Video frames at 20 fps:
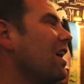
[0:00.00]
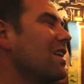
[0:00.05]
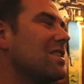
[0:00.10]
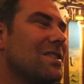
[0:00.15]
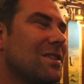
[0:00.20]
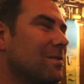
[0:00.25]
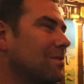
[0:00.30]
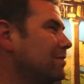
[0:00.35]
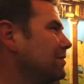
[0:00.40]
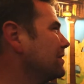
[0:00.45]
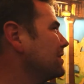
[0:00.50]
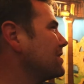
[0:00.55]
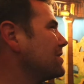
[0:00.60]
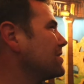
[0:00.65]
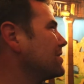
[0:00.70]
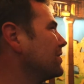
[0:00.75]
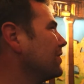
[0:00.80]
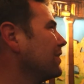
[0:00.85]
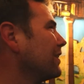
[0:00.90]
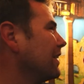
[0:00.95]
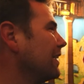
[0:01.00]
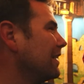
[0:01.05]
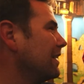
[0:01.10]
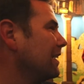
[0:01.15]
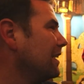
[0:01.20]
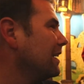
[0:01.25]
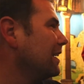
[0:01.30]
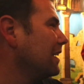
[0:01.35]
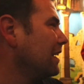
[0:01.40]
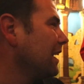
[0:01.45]
Awesome. Makes a world so, of a
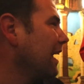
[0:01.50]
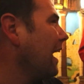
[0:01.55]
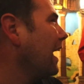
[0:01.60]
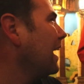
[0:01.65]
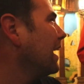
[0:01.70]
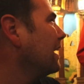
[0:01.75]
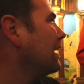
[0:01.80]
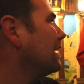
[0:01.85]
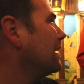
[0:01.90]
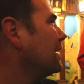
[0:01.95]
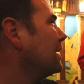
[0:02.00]
difference. Yeah.